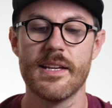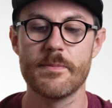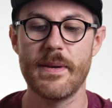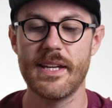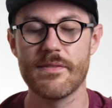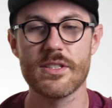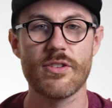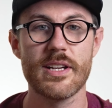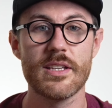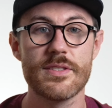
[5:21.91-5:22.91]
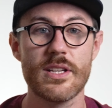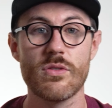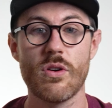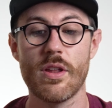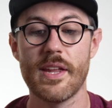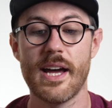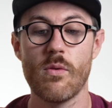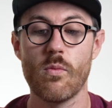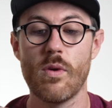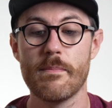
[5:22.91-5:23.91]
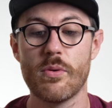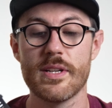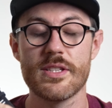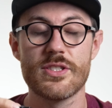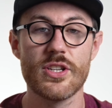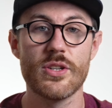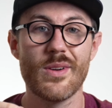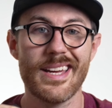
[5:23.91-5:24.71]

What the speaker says: Speaking of the screen, you've still got that 1.2